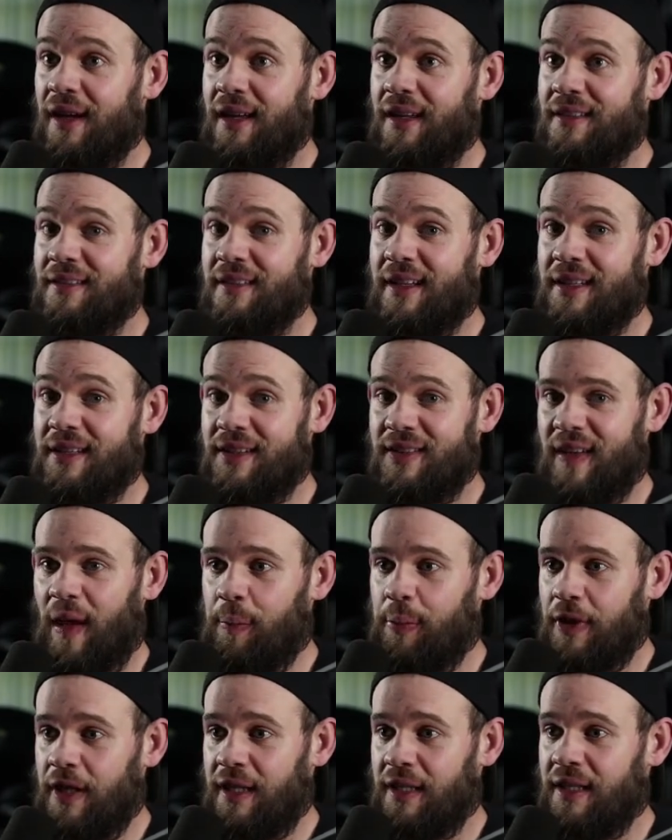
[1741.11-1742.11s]
Led
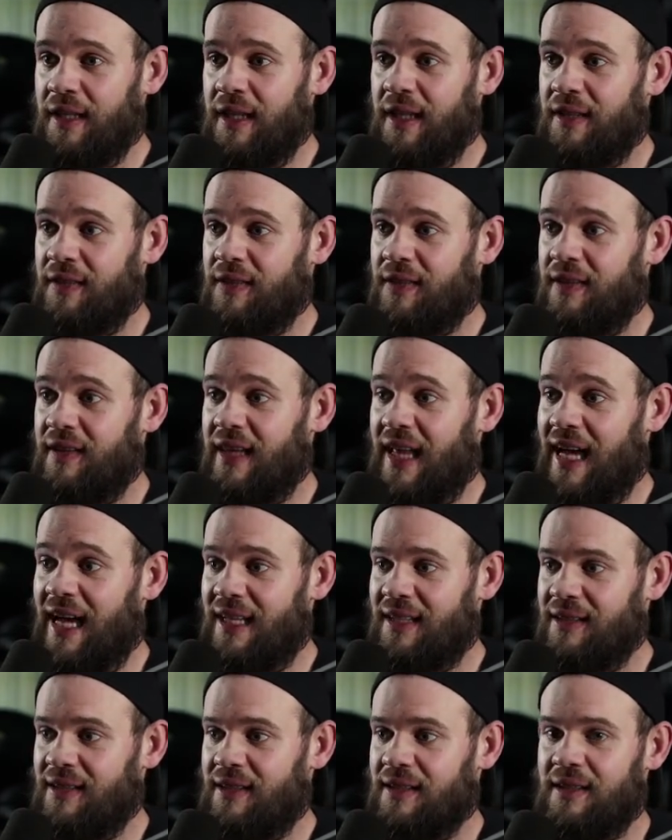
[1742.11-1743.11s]
Zeppelin. It's
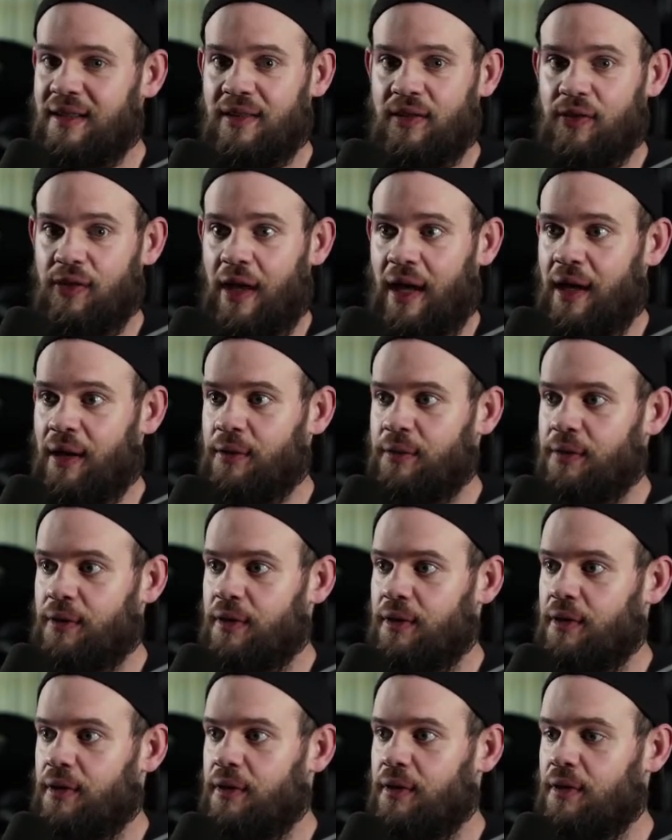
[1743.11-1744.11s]
that sound.
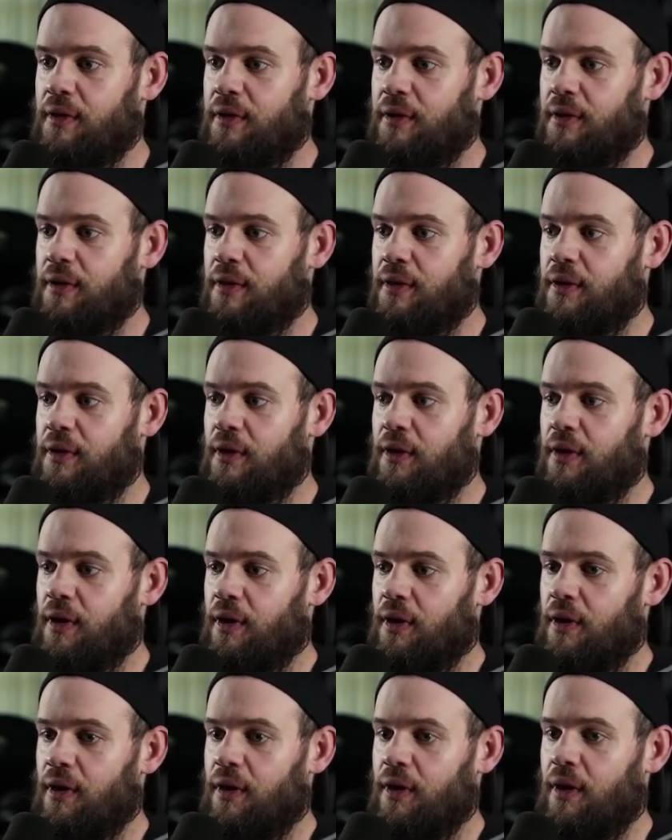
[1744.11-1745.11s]

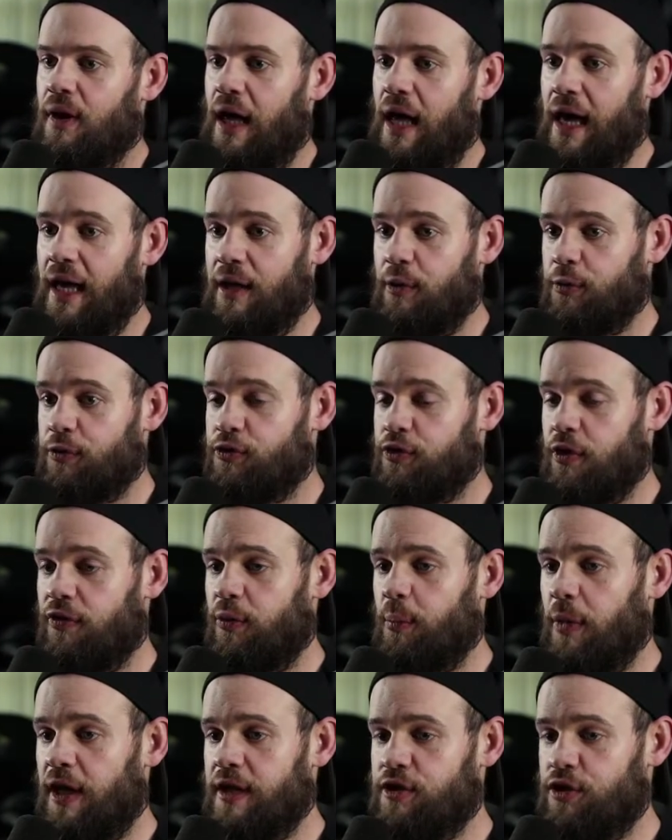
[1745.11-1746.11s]
And it was
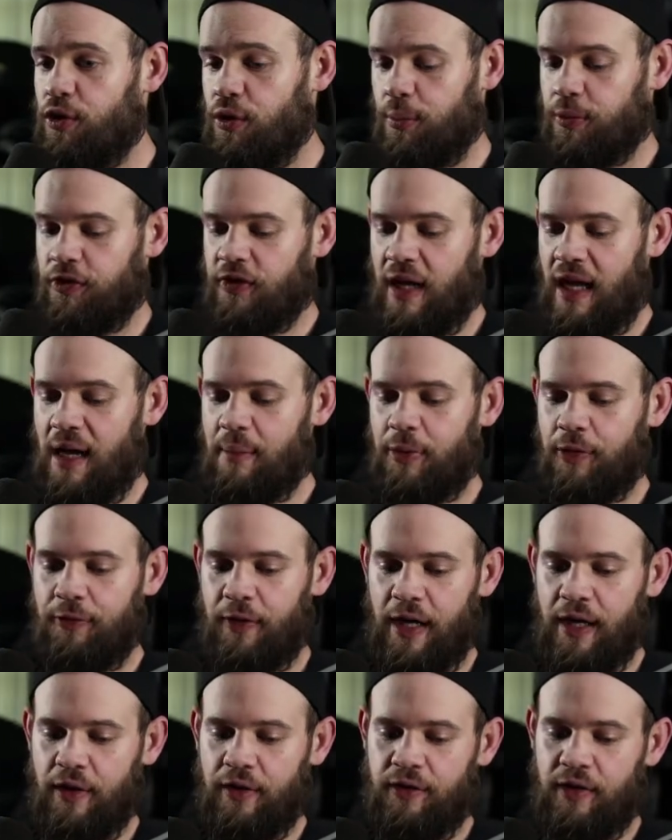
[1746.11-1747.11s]
driven by tubes. The
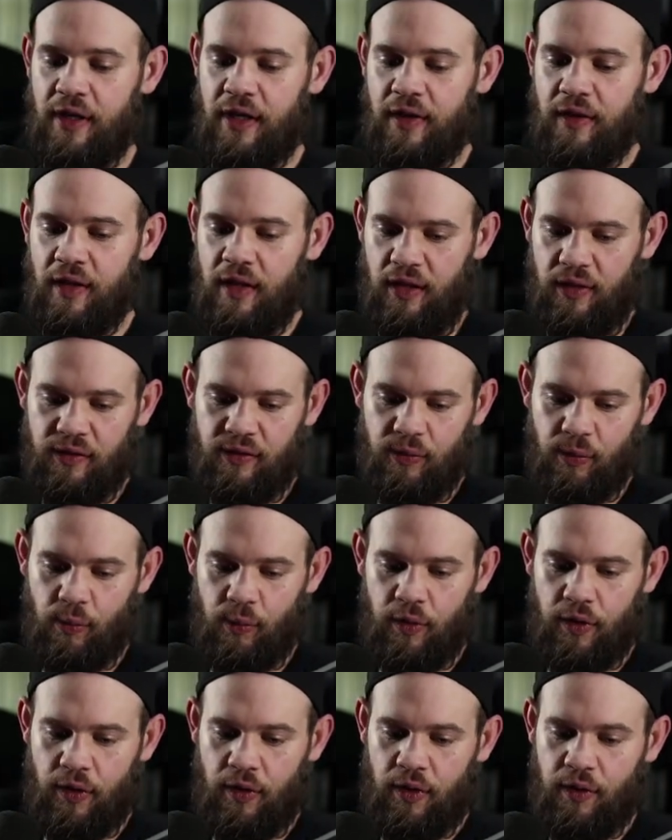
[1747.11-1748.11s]
amplifiers in this
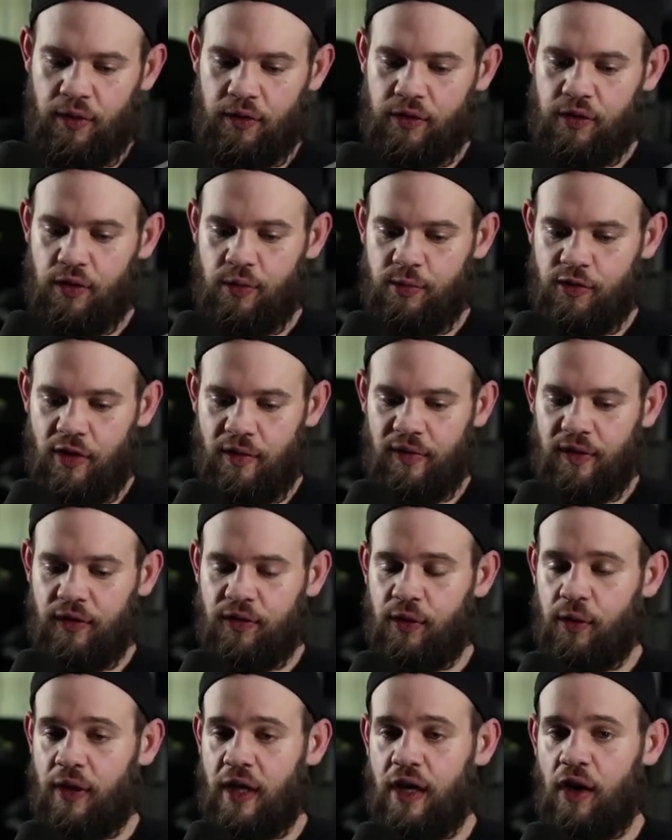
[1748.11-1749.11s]
were tube-driven,
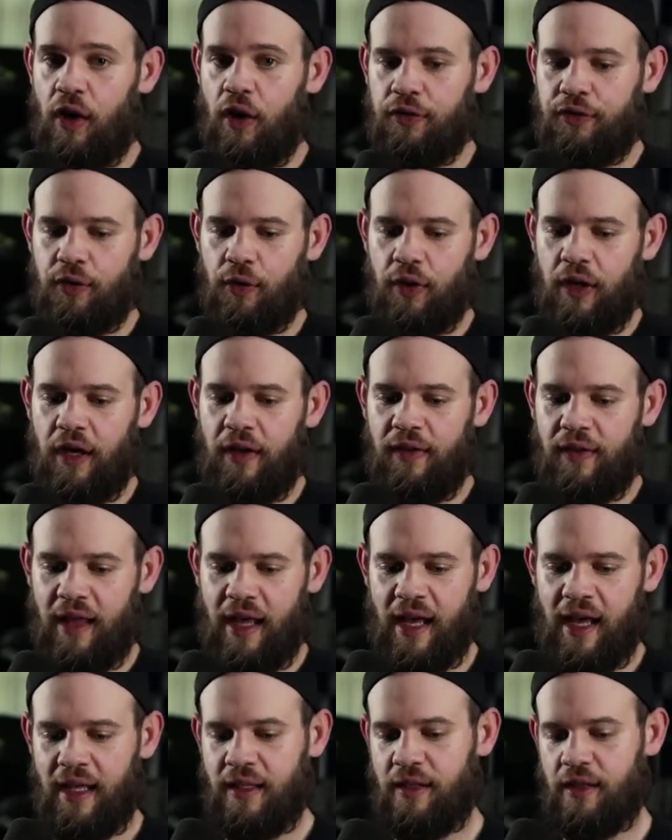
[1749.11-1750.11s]
so they also got
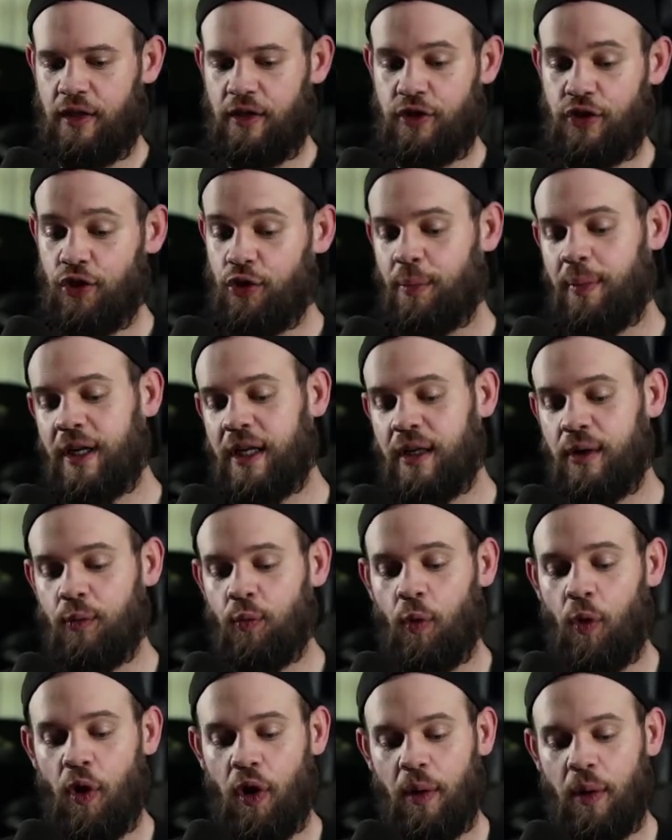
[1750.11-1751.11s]
that tubey,
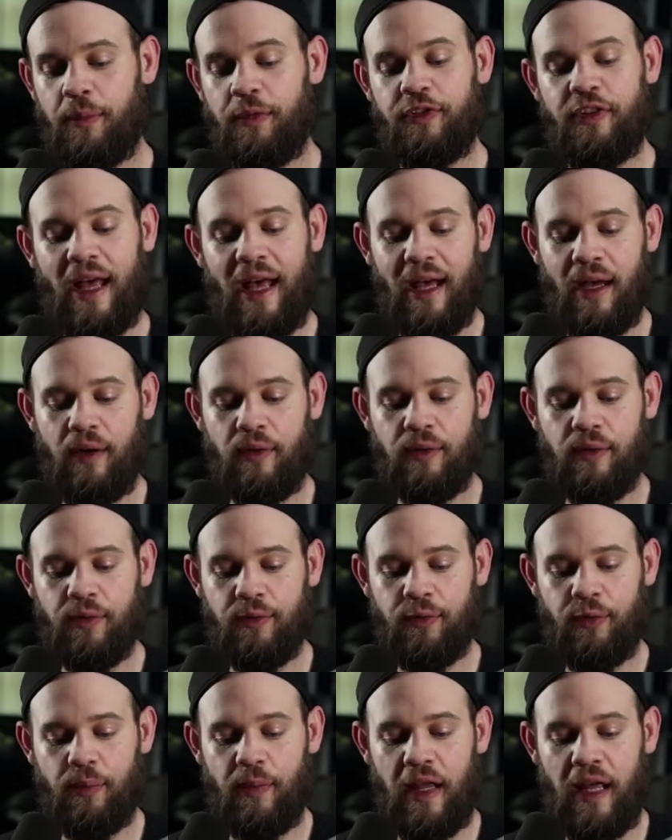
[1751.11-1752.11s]
warm sound
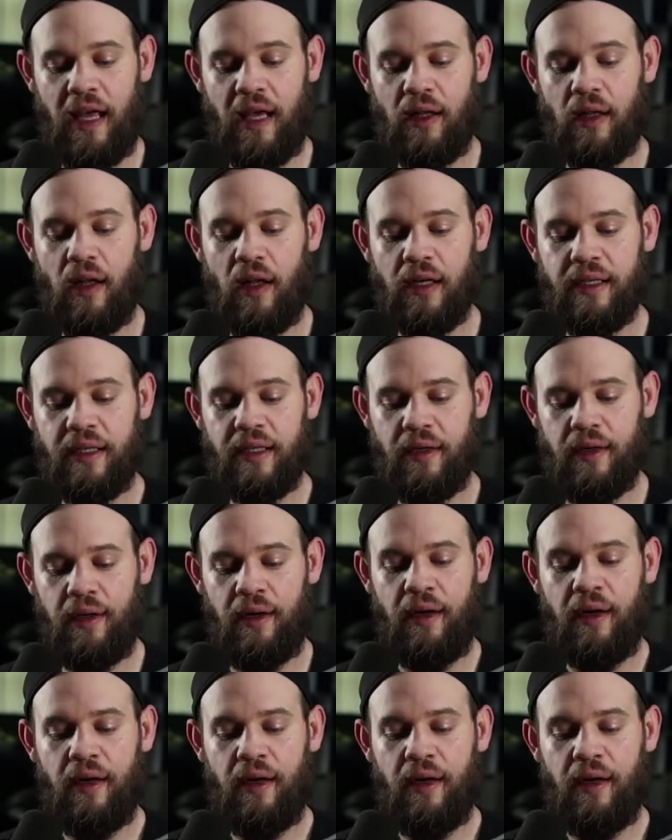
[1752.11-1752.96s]
from the analog gear.